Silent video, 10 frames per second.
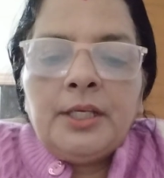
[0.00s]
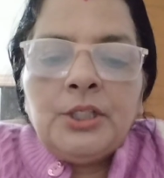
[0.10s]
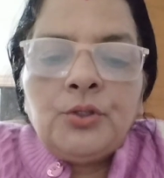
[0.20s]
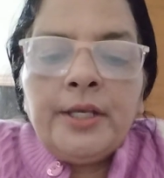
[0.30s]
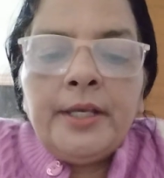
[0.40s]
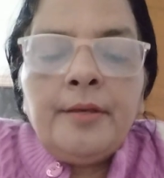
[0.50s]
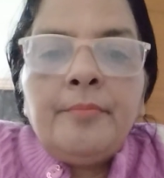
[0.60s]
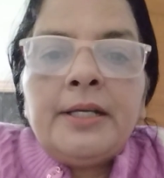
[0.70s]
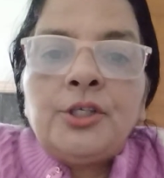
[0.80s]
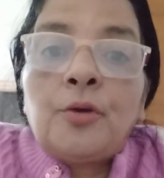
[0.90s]
Today
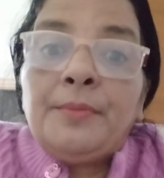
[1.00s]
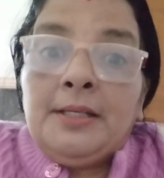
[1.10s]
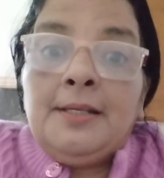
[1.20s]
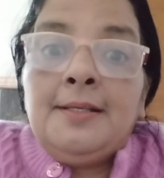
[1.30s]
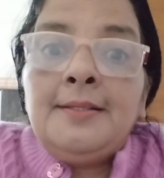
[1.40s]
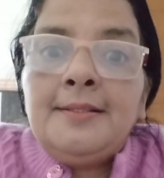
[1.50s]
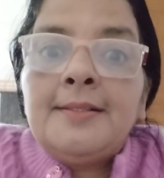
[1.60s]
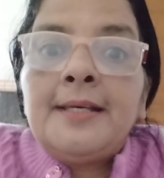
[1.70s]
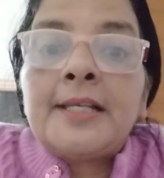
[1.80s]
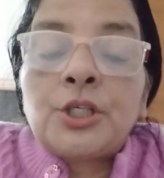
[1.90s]
my topic is
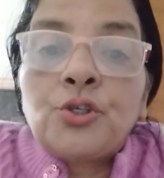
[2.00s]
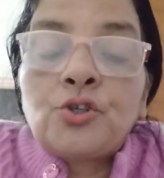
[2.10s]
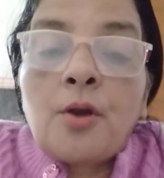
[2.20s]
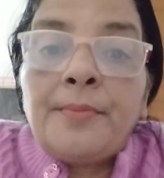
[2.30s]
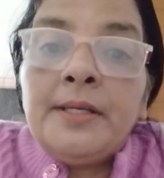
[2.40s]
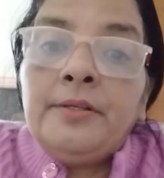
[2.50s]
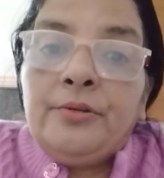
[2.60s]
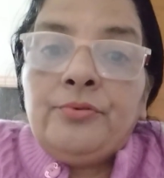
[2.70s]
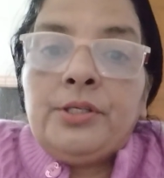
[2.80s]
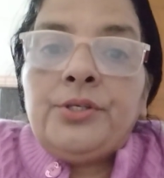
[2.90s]
heterotrophic
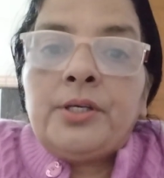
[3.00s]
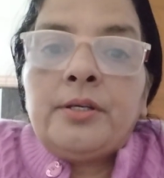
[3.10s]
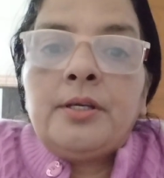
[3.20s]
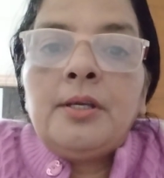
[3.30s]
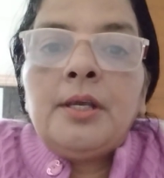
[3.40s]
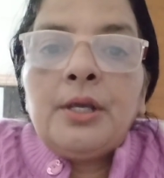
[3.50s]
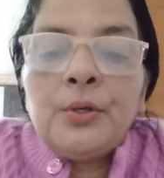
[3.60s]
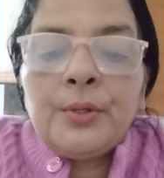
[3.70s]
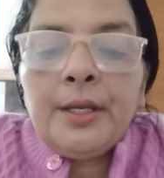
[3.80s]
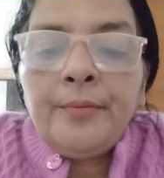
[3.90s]
nutrition.
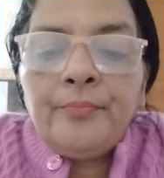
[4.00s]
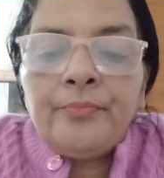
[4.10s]
Okay.